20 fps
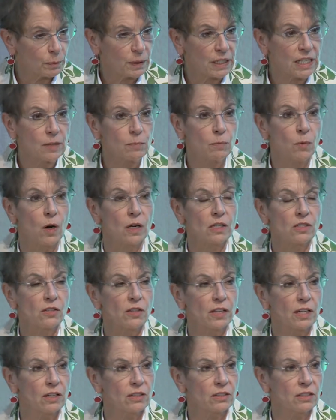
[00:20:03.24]
peat moss
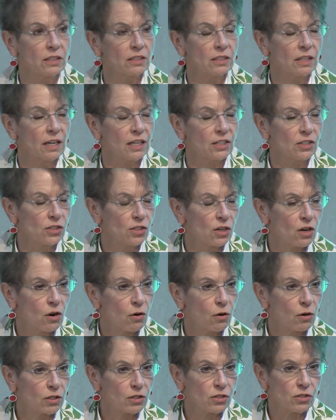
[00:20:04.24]
there to touch
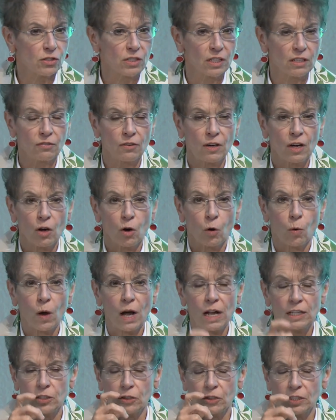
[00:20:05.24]
or sniff
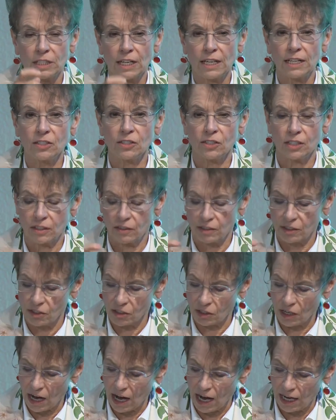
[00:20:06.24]
while you're tasting the
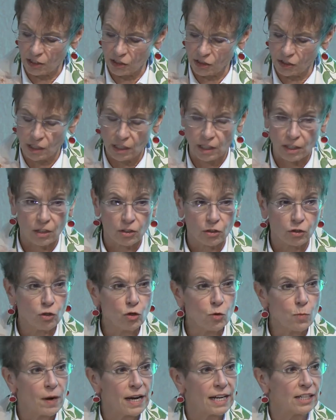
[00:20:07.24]
scotch,
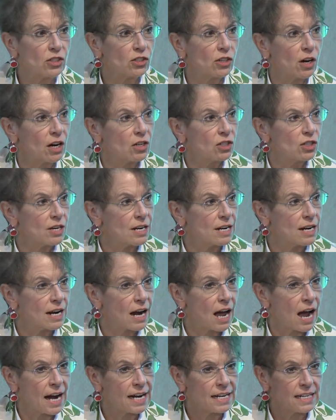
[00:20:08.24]
you might charge
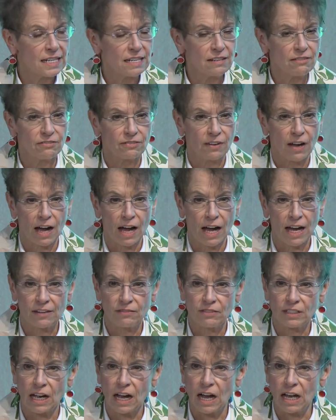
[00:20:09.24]

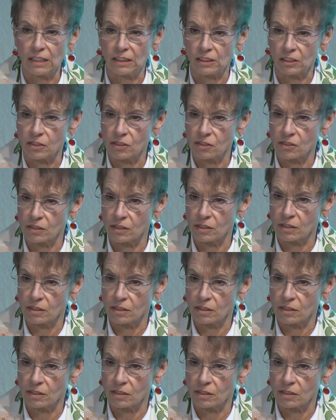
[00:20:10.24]
$95